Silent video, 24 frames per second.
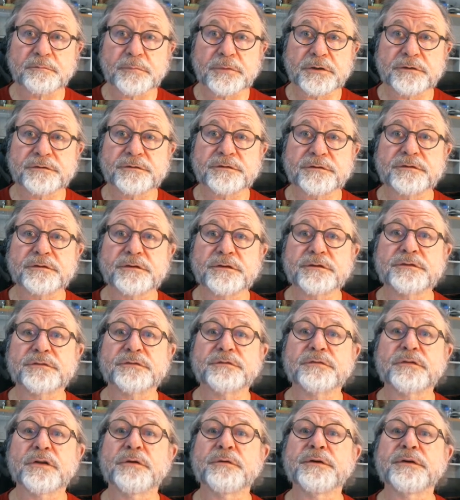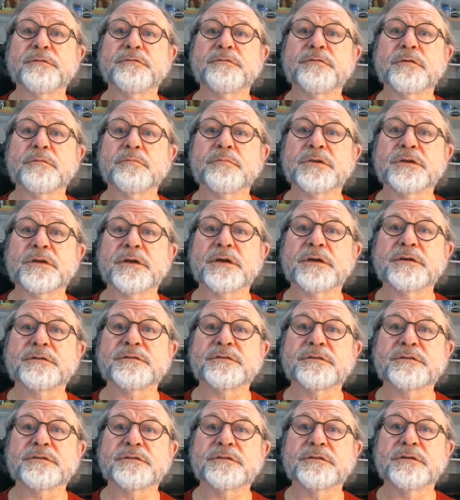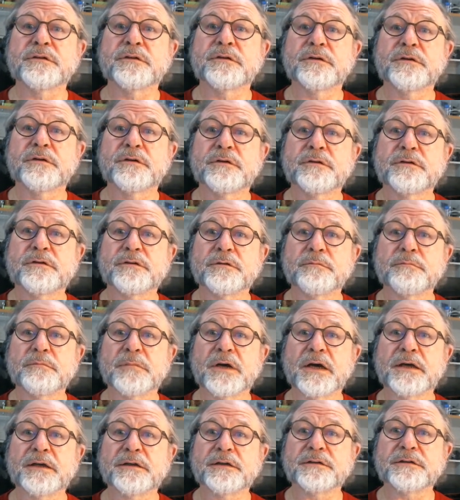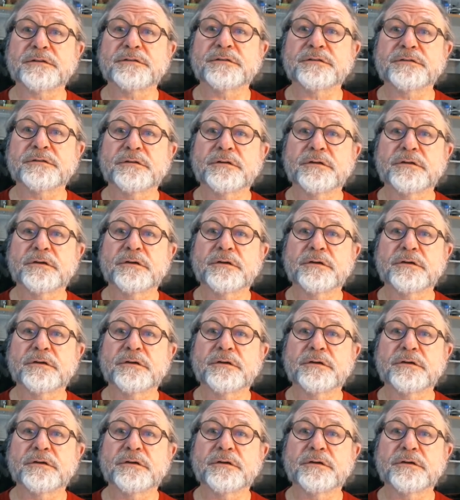because it's flowing from plus to minus.